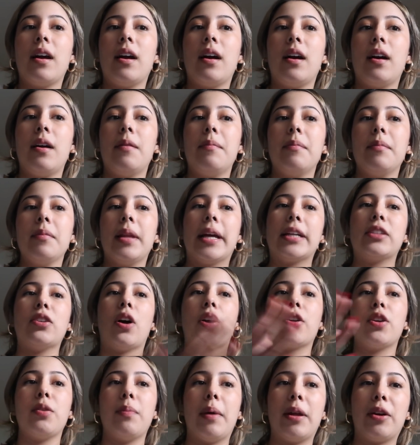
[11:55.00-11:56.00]
um, like
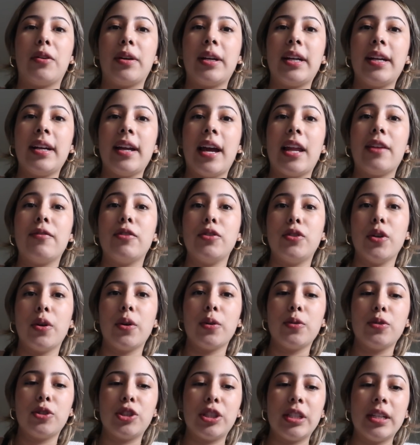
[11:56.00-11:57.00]
documentary. And if you don't
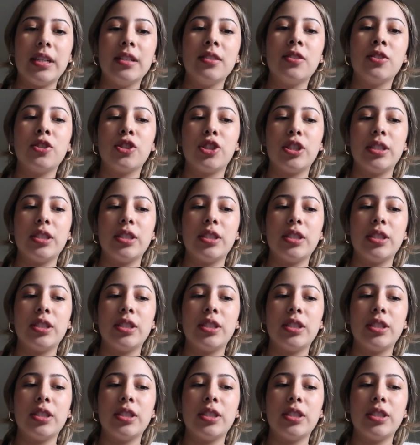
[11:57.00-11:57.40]
know who she is,